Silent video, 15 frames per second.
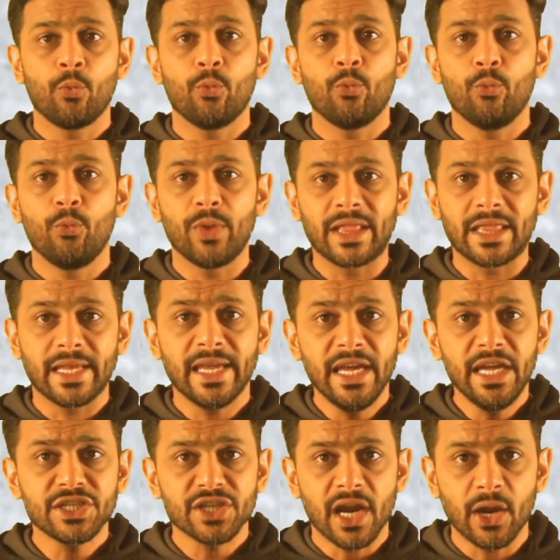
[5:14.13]
With
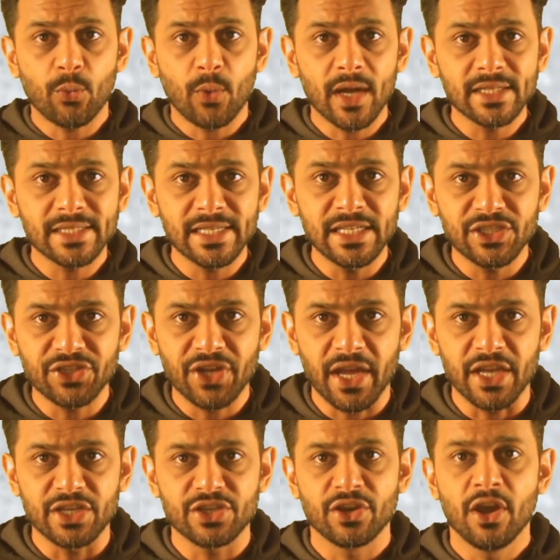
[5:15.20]
each advancing
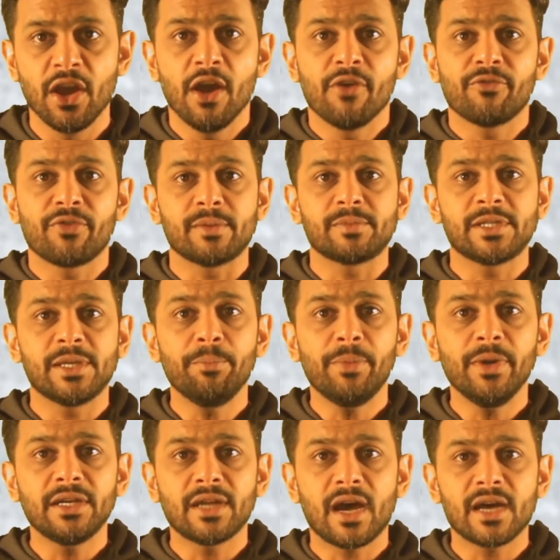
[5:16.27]
stage, from
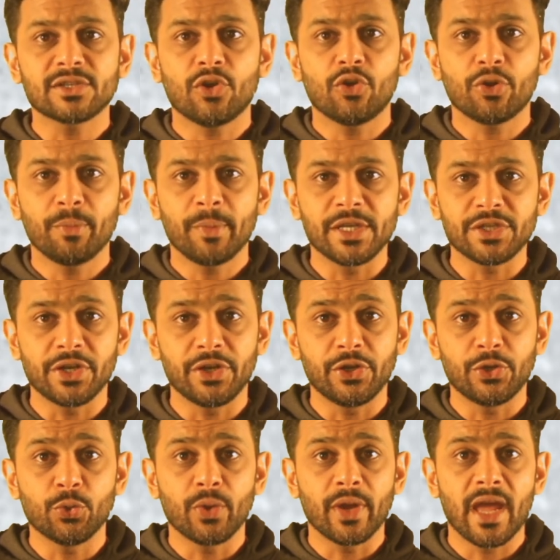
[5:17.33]
simple task automation
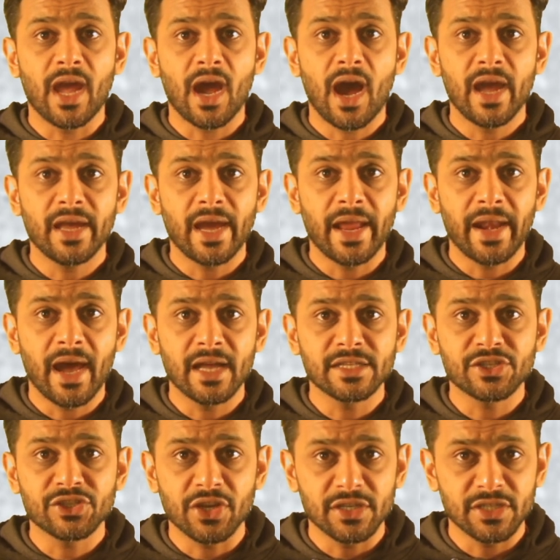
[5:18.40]
to A
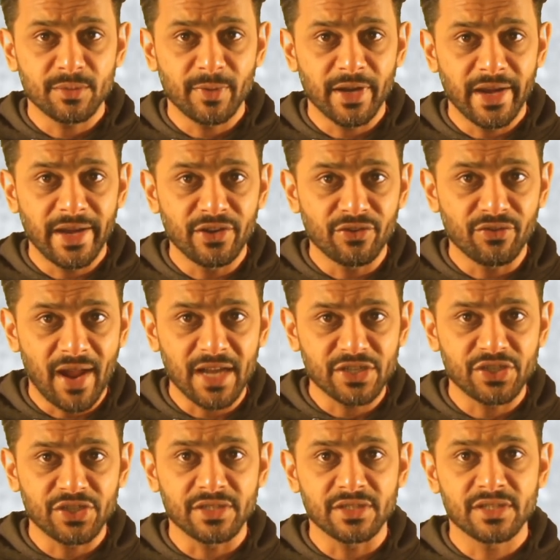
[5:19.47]
I-enhanced customer
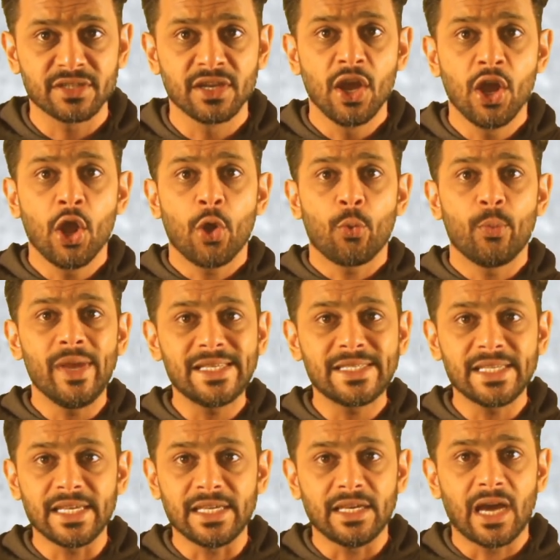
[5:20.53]
interactions, we
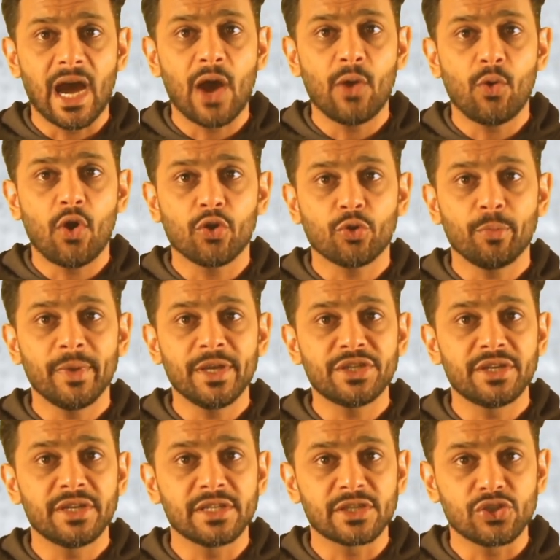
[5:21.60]
see how
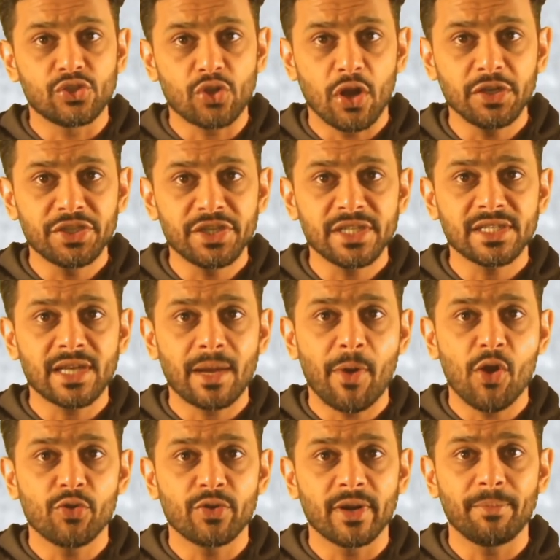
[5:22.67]
automation is not just
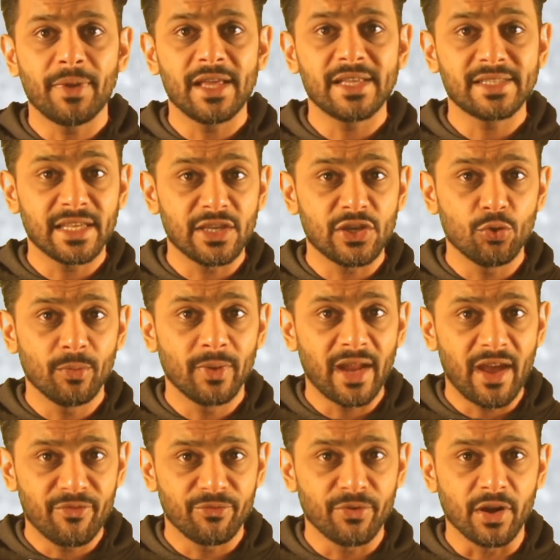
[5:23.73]
about replacing human
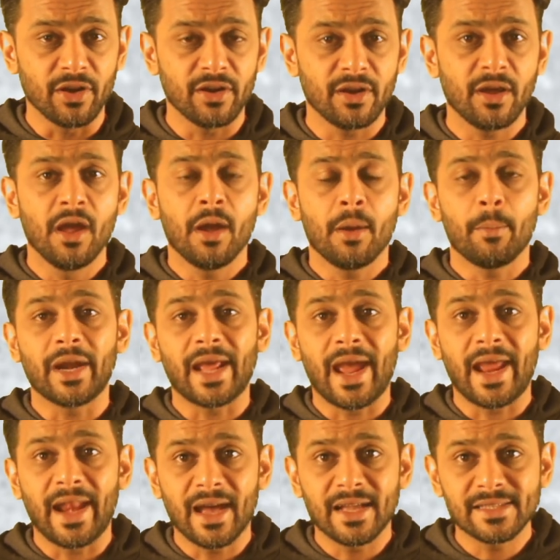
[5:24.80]
effort but
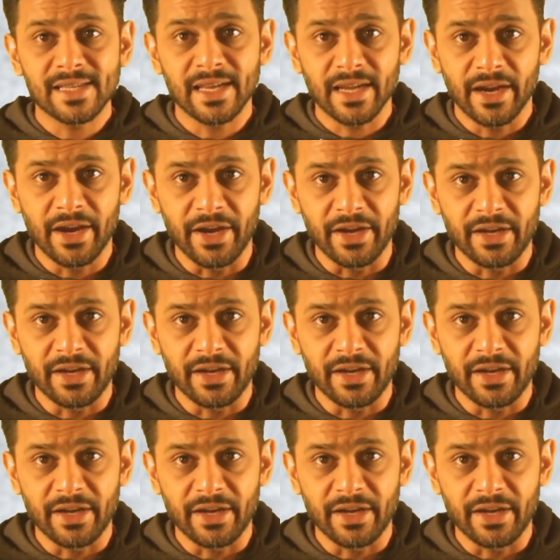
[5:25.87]
enhancing it,